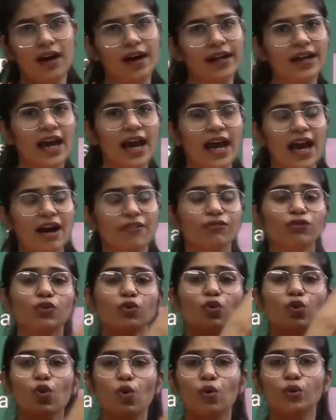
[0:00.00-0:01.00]
and I have
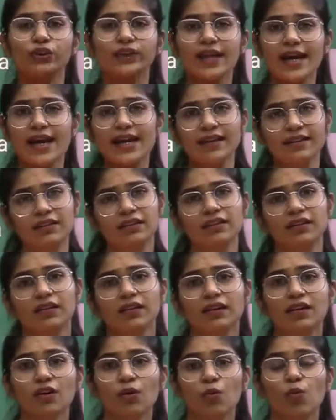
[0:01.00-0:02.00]
to go there,
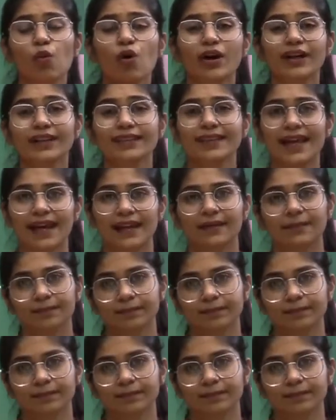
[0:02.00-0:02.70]
what then?